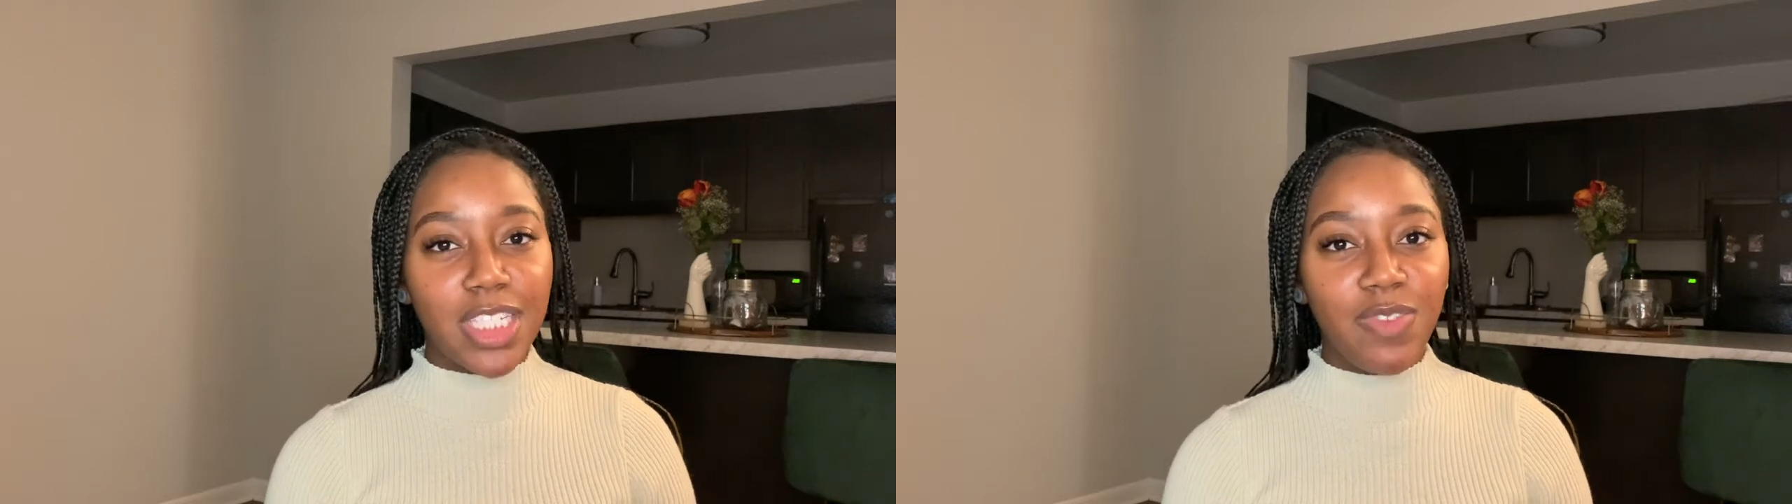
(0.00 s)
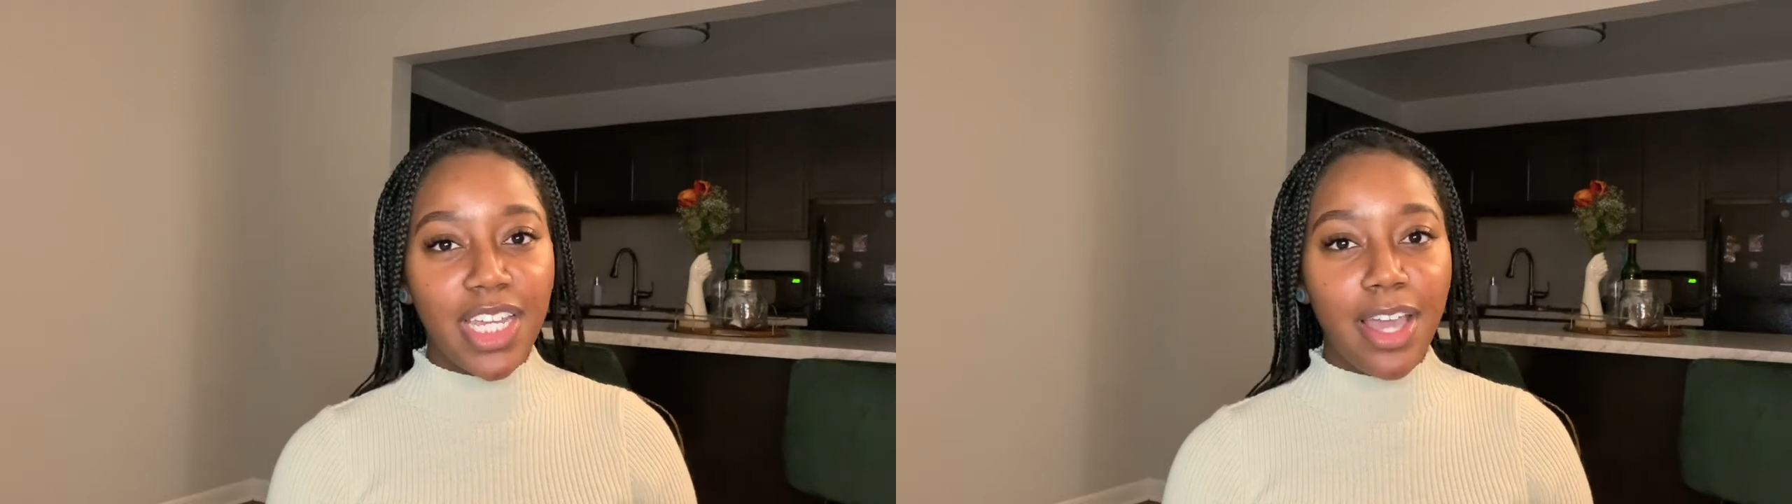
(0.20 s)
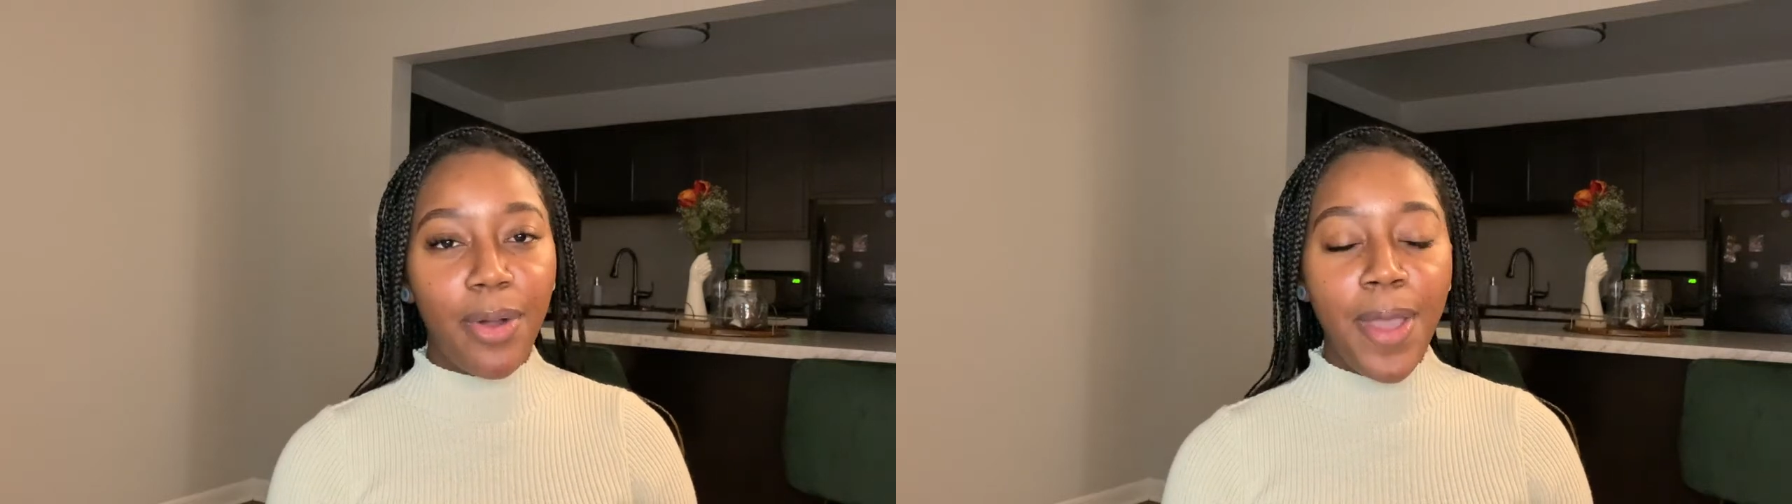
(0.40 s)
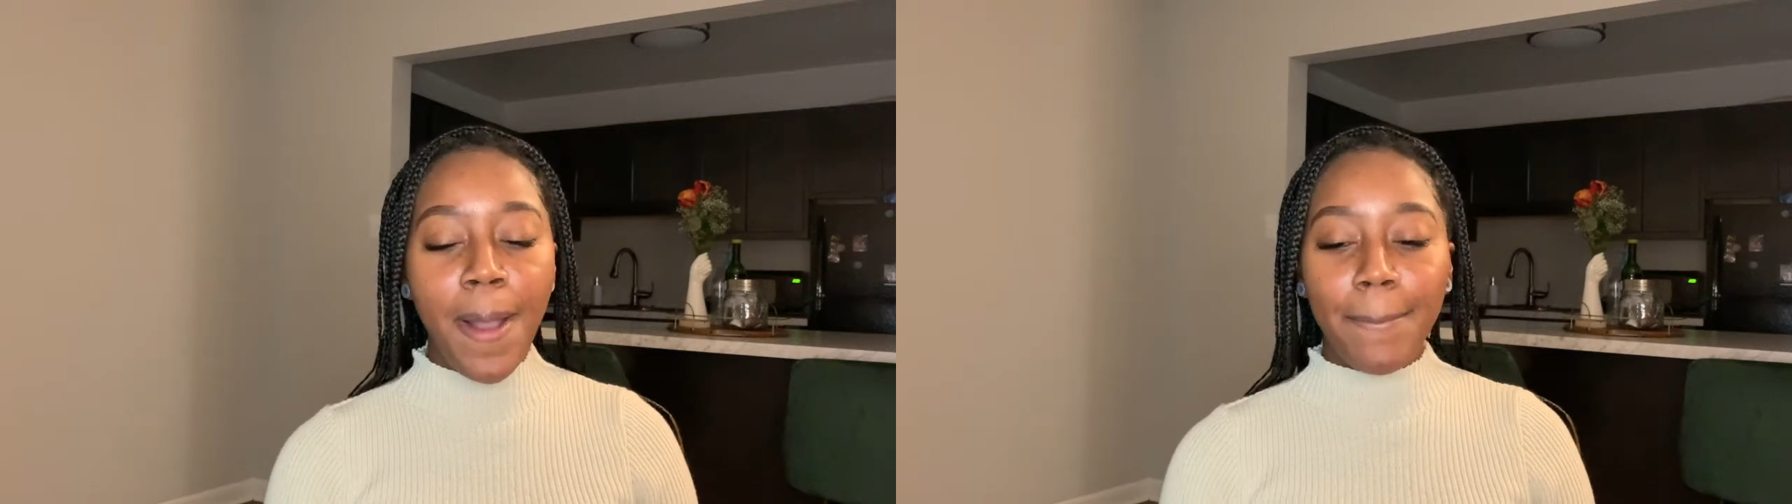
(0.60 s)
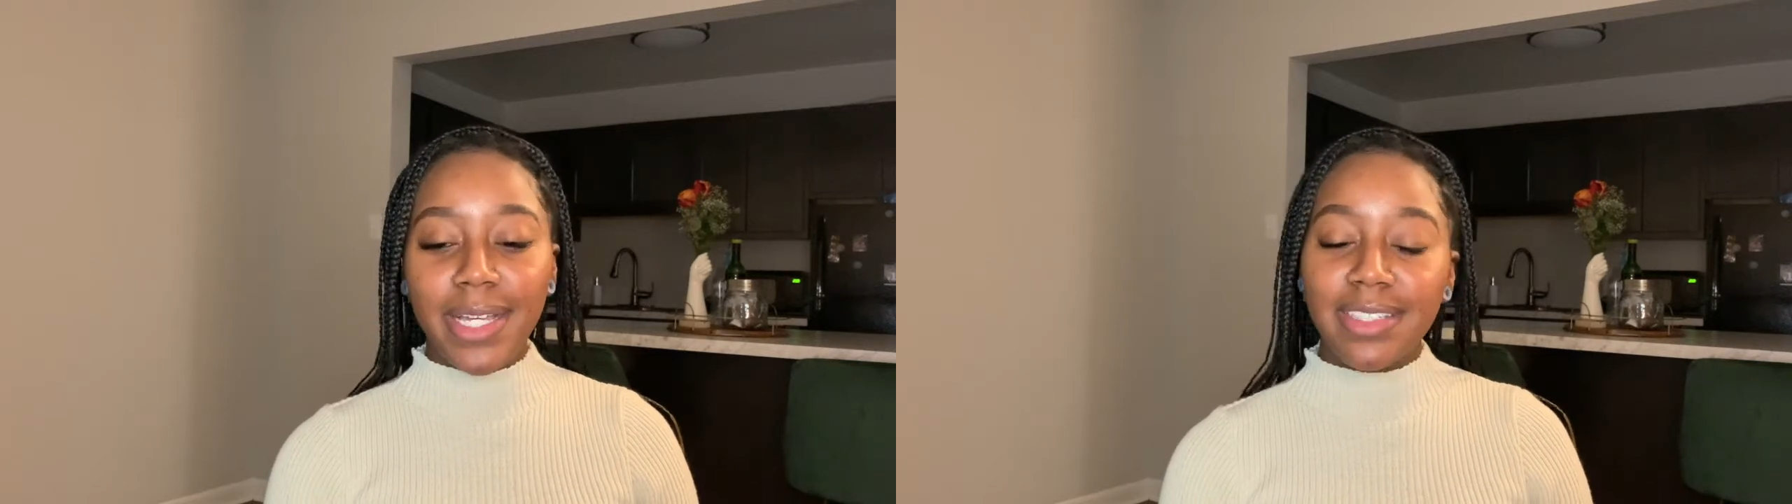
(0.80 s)
video
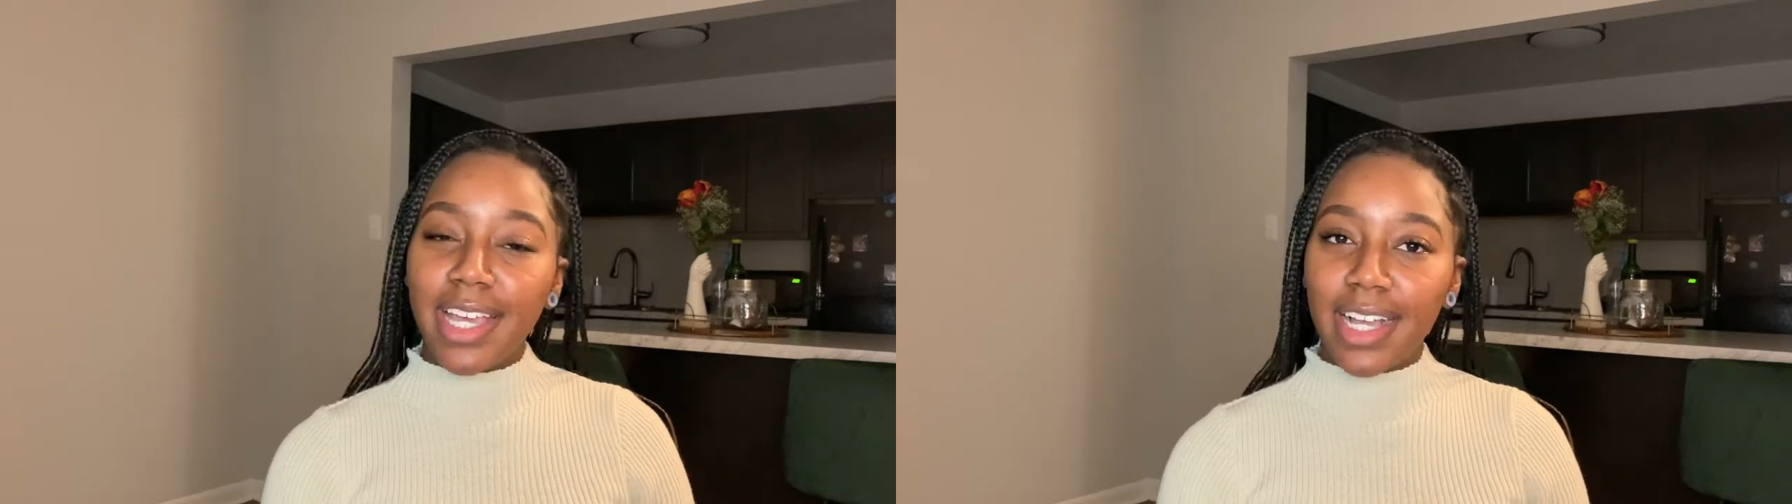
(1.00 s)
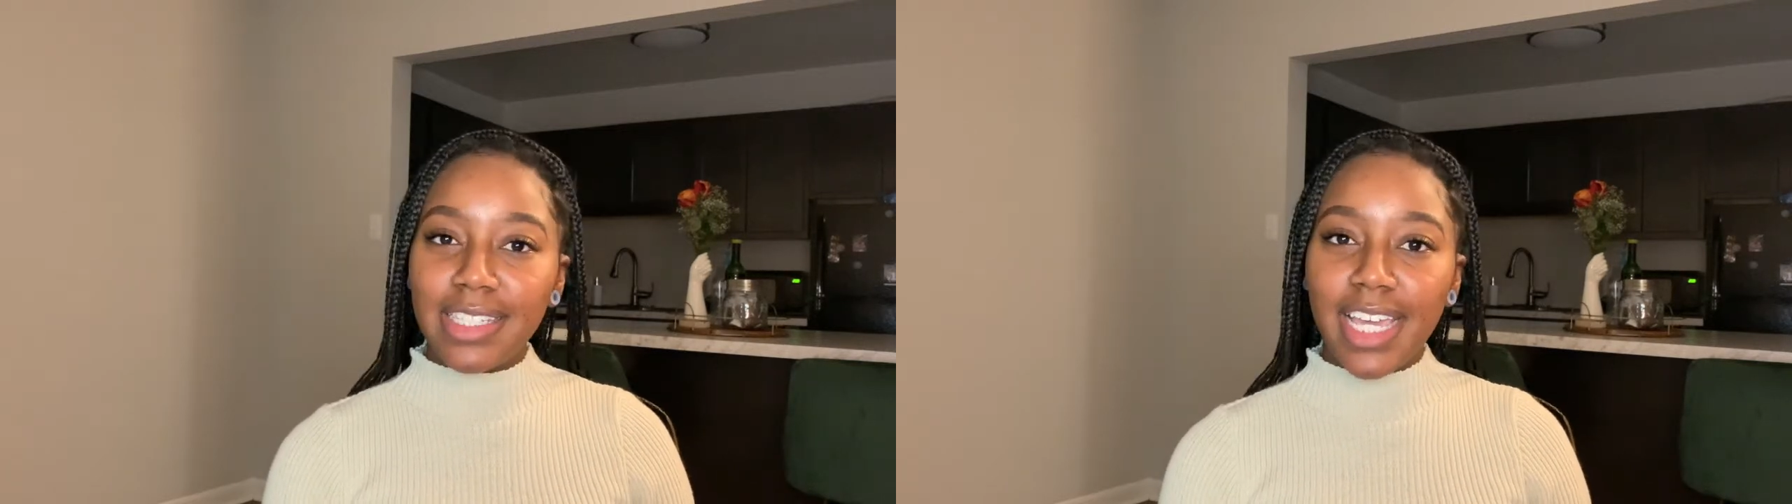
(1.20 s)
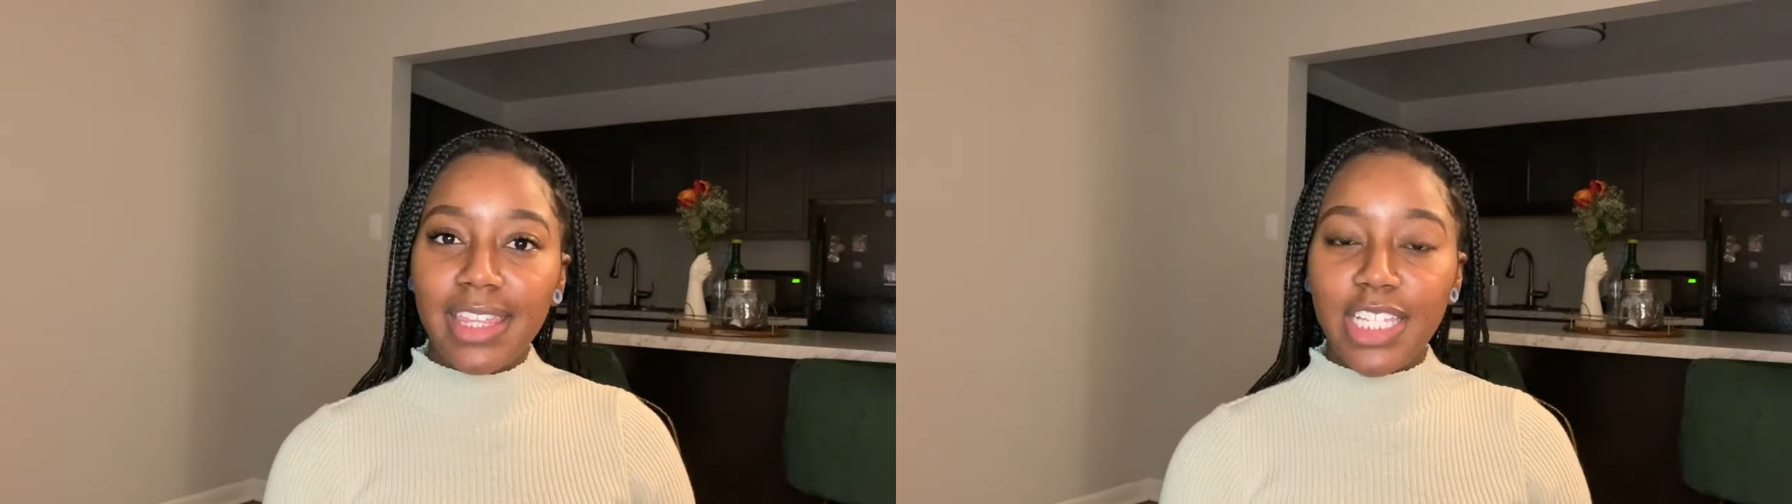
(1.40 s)
because like I said,